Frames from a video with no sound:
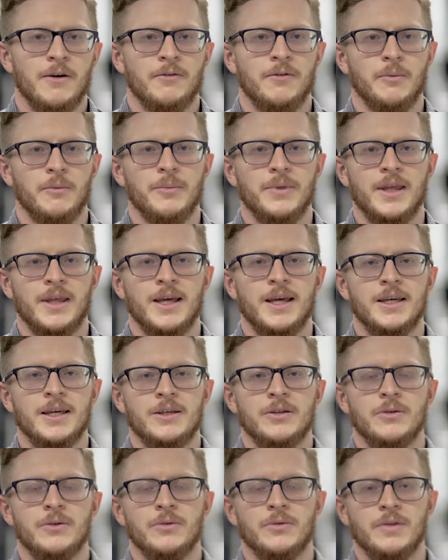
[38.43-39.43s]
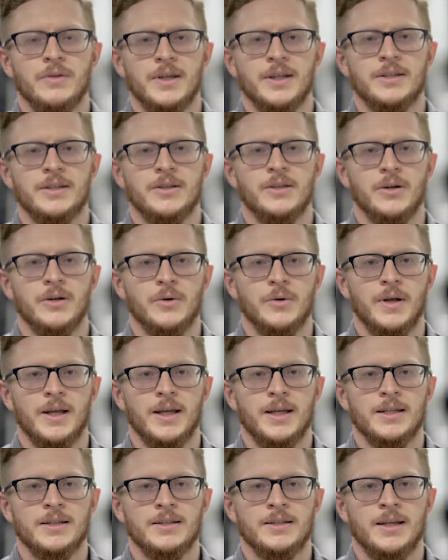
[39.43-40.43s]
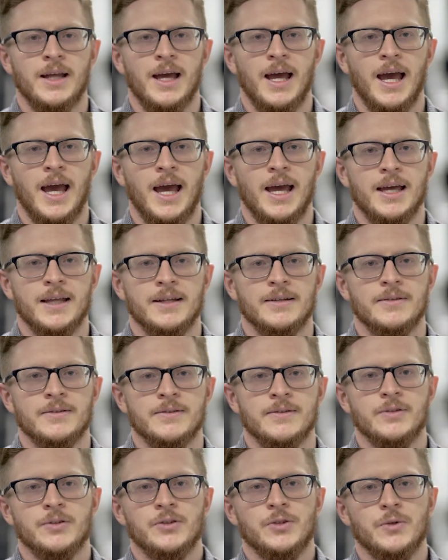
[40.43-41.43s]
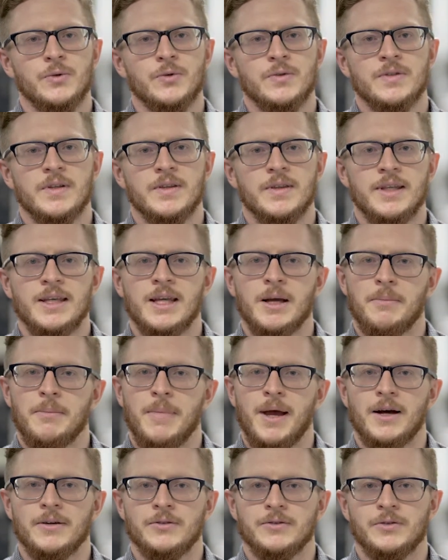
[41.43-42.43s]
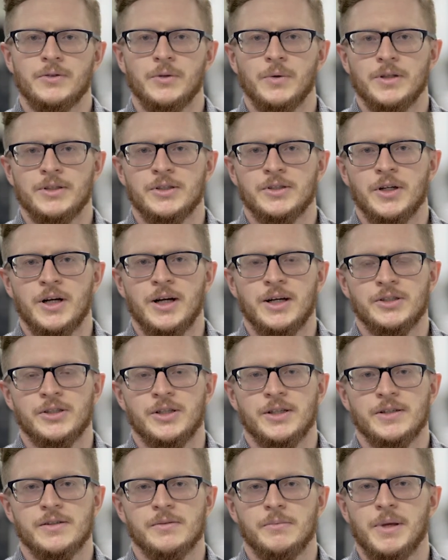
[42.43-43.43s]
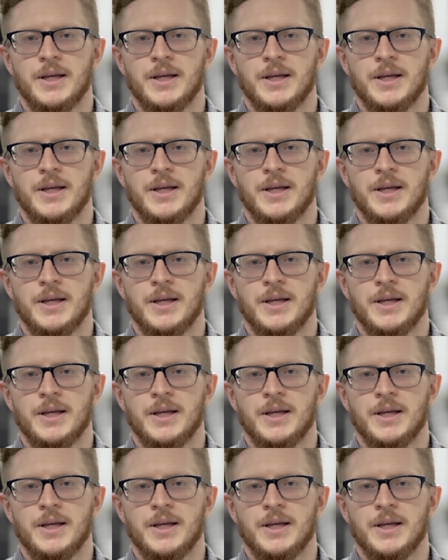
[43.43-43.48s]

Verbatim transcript: From there, you then go in and choose the amount you are charging,